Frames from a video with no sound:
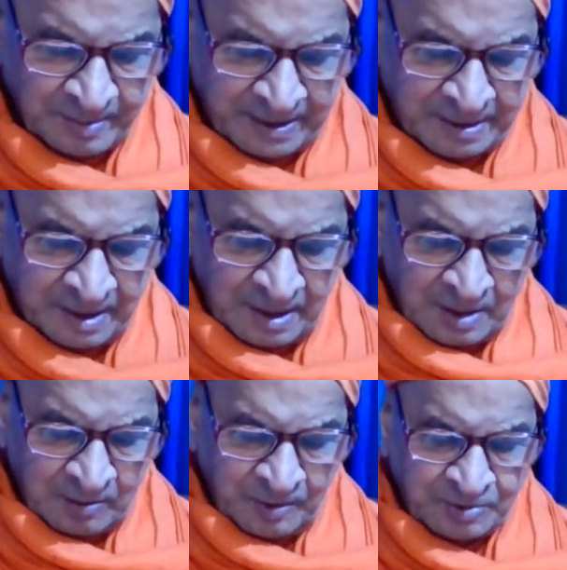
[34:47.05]
the mind,
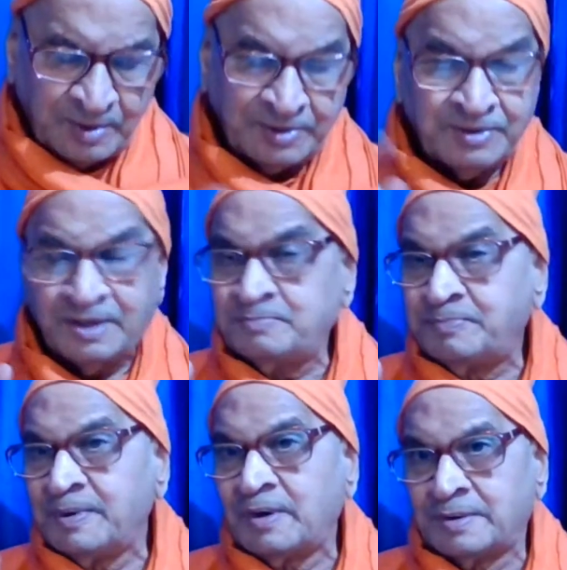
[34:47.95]
which was
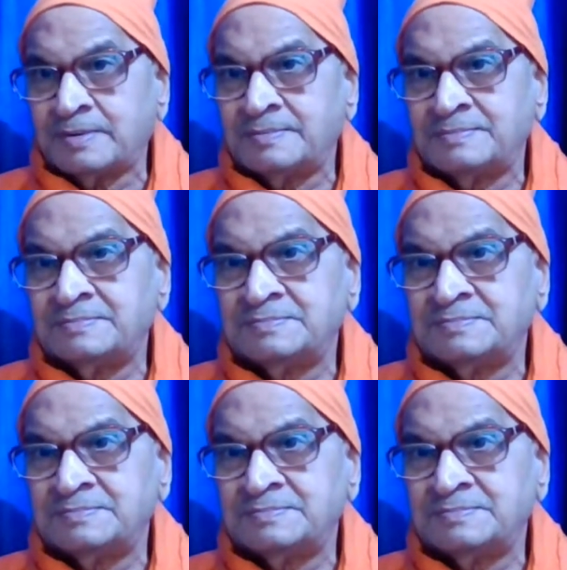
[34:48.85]
then pure,